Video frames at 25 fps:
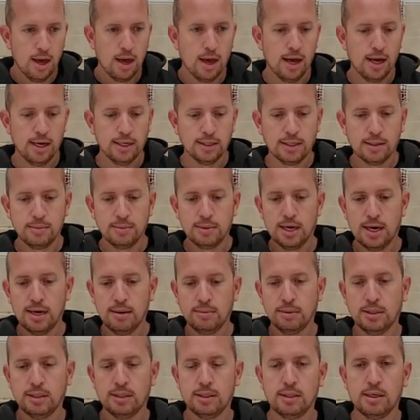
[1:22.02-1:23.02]
And
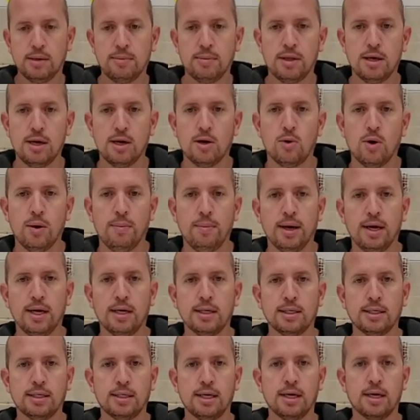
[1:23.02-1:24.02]
sometimes some of the equipment
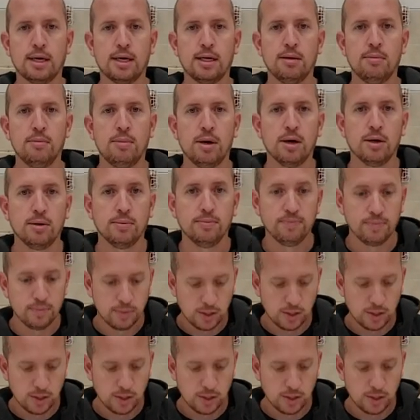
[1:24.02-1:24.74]
gets stuck in the middle.